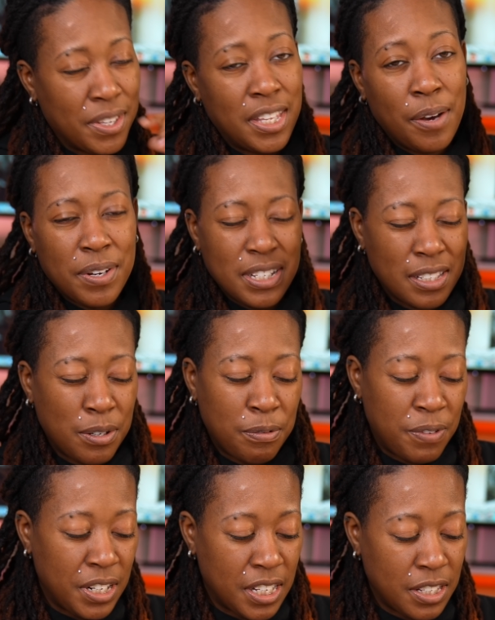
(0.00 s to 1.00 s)
Now it is a little
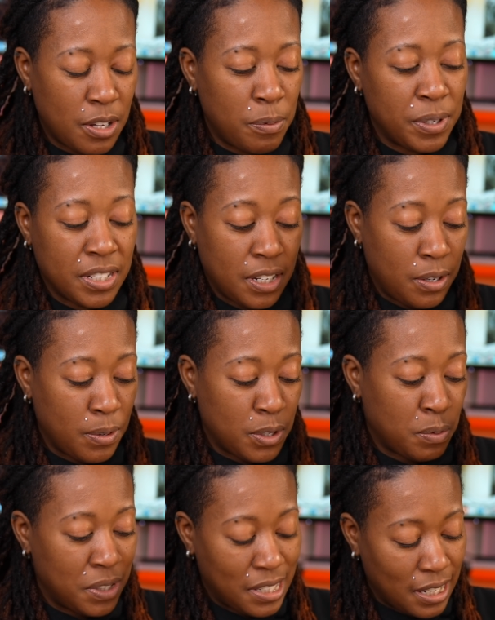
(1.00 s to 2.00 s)
finicky though because I
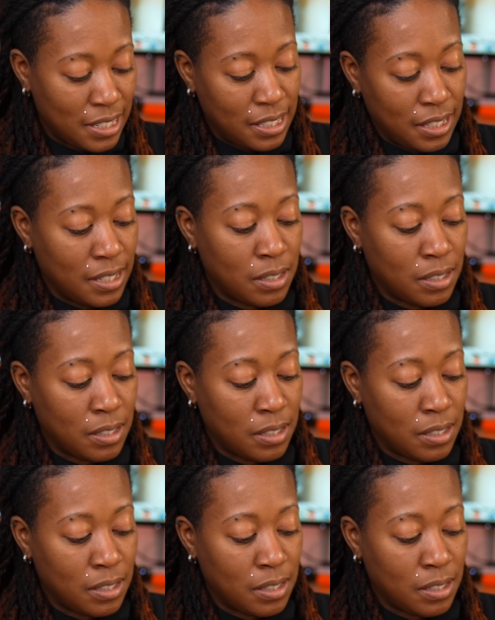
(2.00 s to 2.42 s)
noticed when testing it,